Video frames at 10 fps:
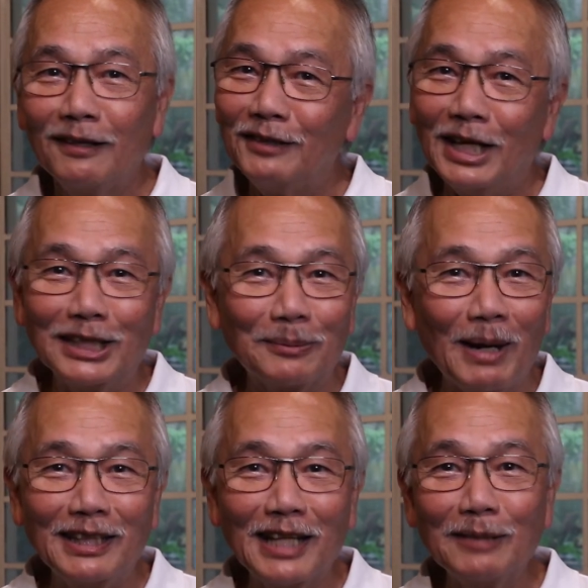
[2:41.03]
Things
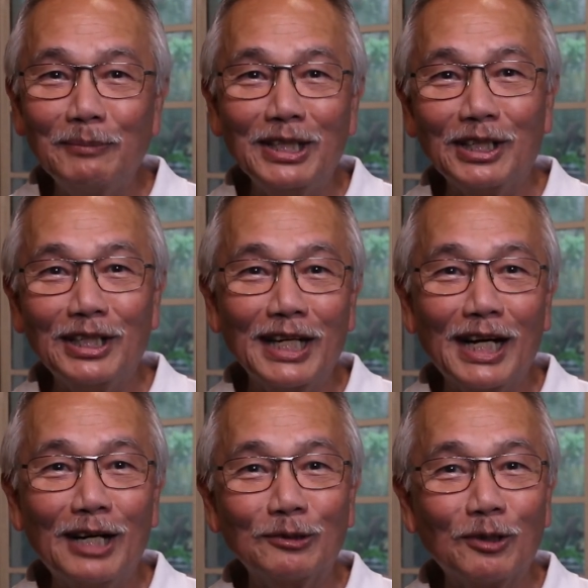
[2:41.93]
might not be turning
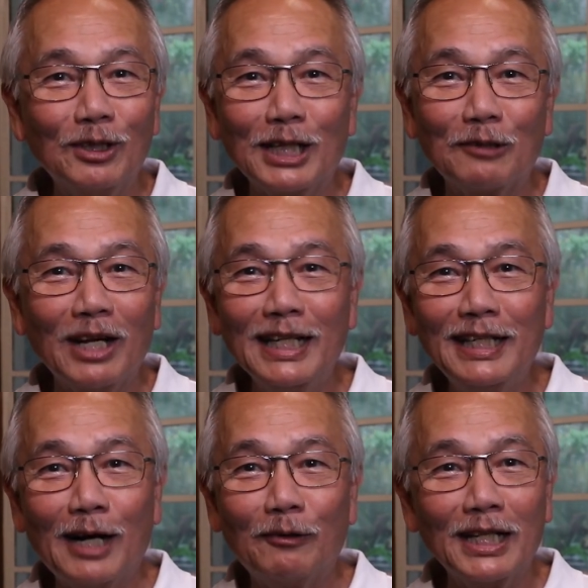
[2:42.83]
out all that well
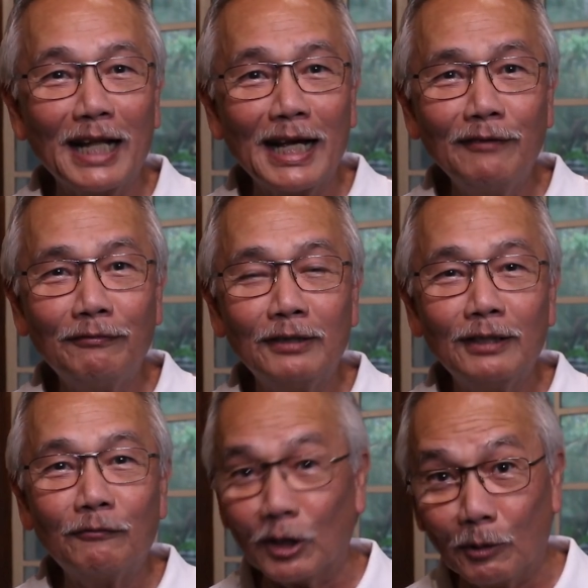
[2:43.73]
in our life
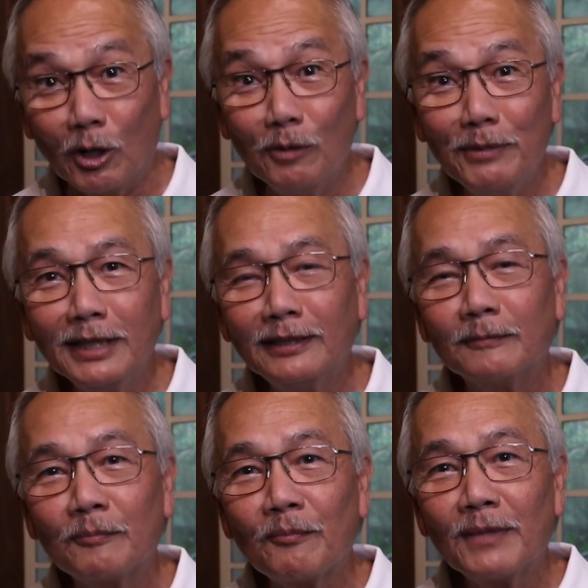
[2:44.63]
for the moment,
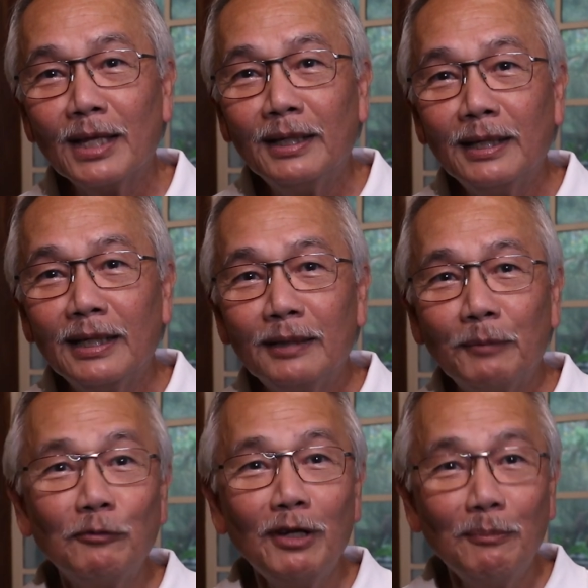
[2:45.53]

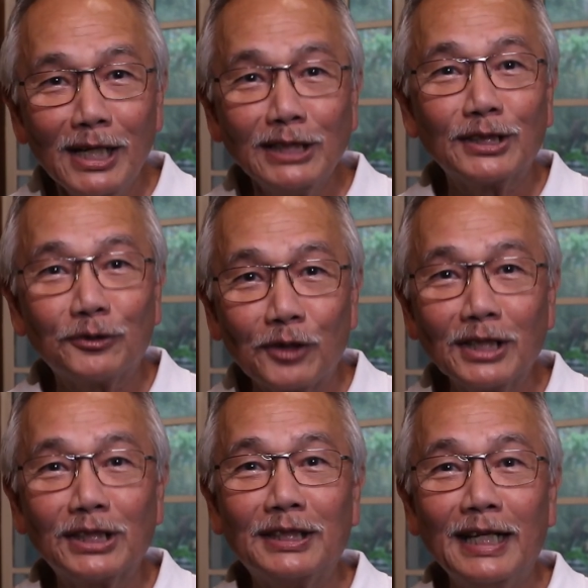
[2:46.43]
but we must
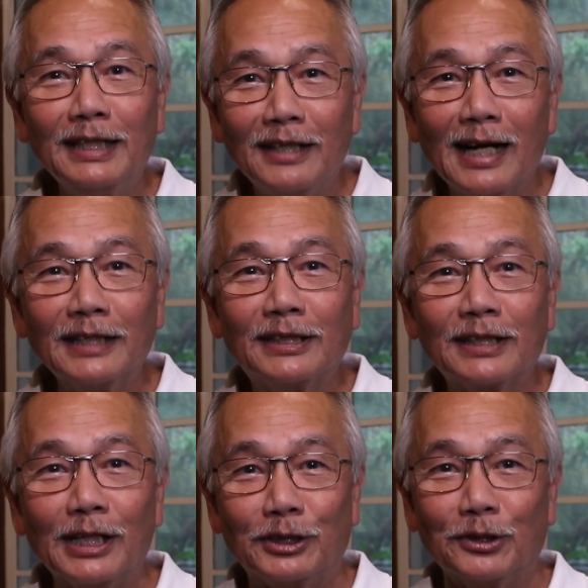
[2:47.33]
trust in
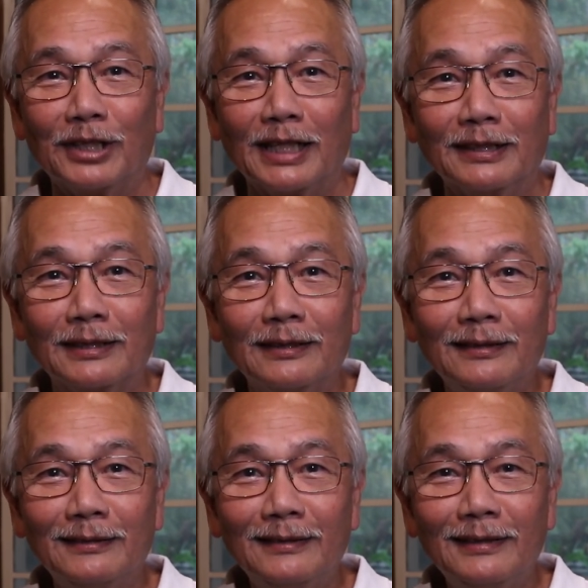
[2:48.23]
God's assurance.
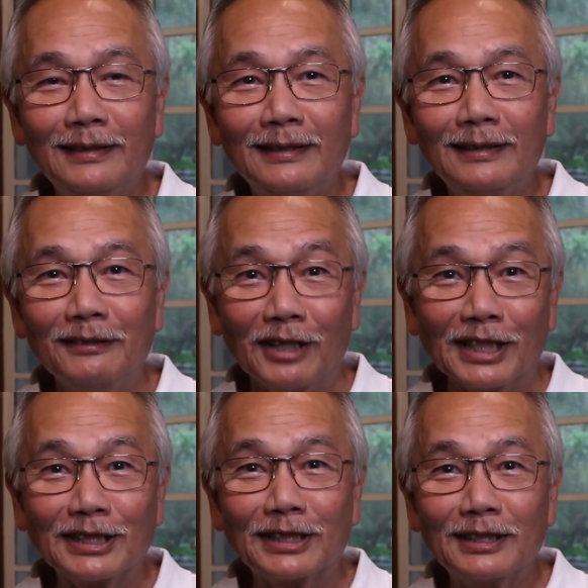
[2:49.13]

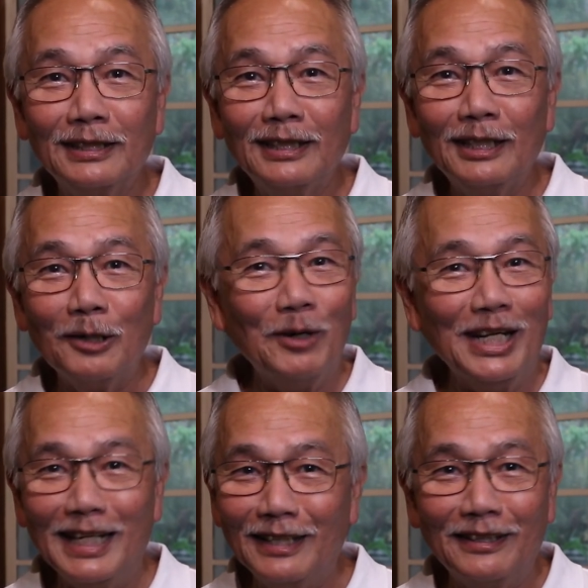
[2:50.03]
Thus, we
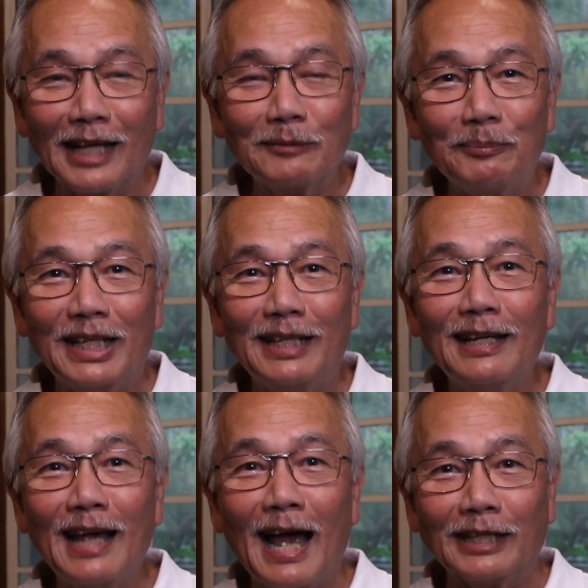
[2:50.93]
need not
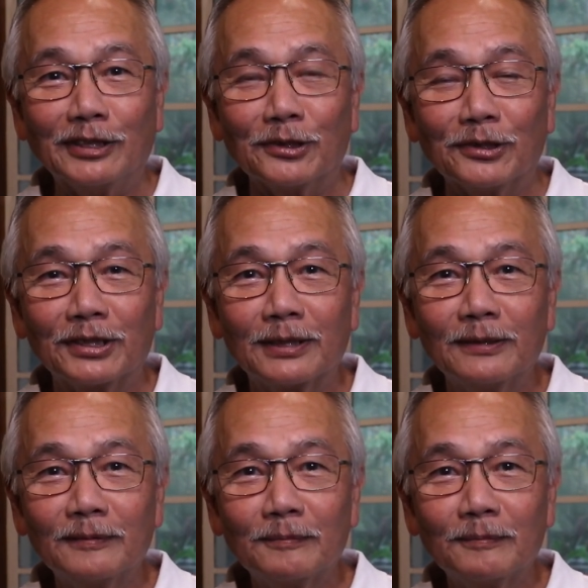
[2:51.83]
be anxious.